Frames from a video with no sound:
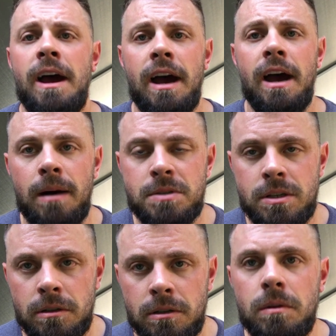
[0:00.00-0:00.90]

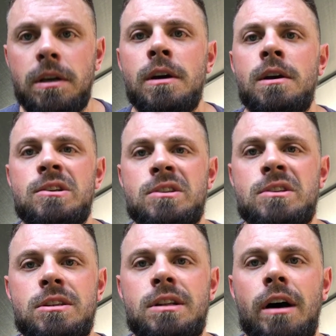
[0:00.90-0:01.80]
Absolutely. So
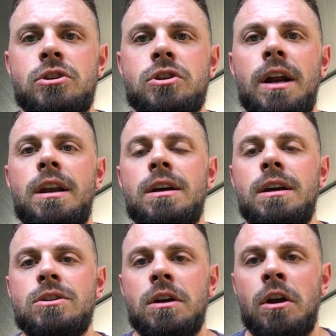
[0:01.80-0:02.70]
this style of training
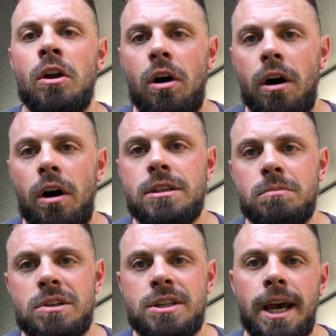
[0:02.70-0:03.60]
is an awesome
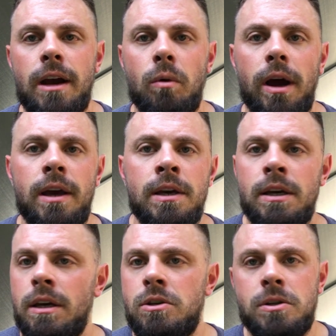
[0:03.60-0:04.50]
segue
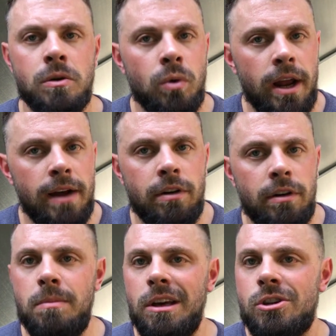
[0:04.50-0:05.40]
into whatever it
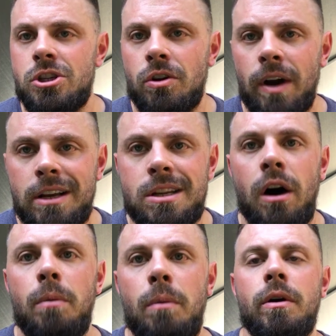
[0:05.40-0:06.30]
may be, a strength
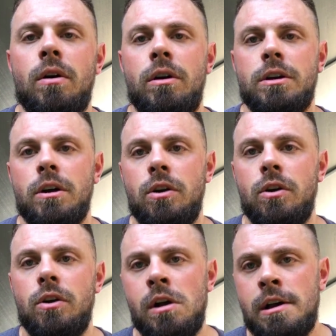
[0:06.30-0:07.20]
style protocol you're going to
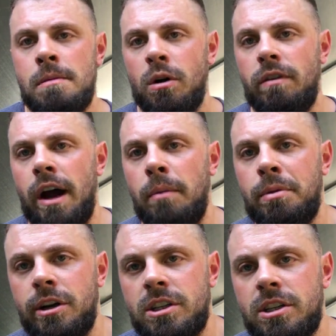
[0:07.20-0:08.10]
do, more of a
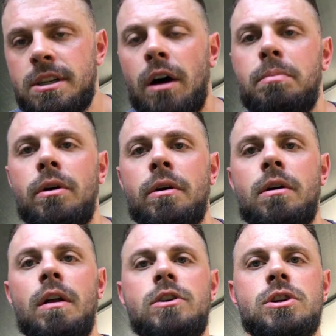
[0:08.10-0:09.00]
hypertrophy style
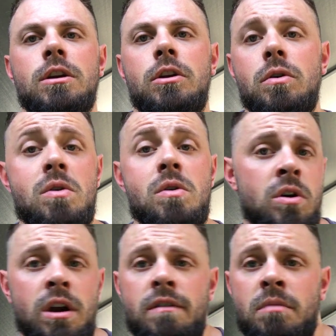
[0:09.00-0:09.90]
protocol that you're going to do,
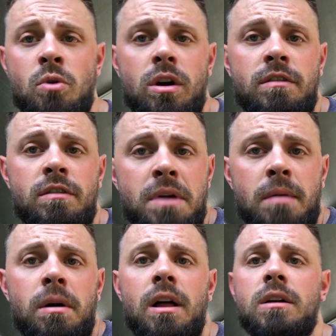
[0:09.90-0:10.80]
or even more of a
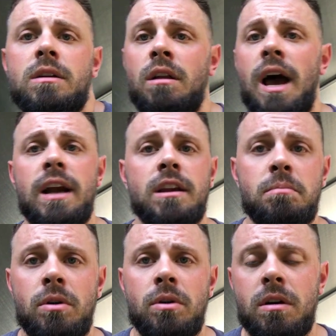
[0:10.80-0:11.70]
metabolic or lactic
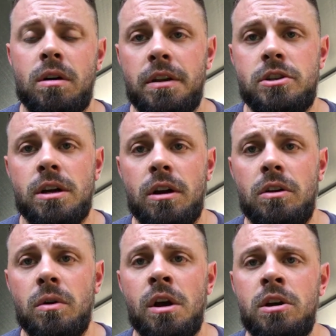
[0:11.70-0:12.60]
protocol that you're going to do.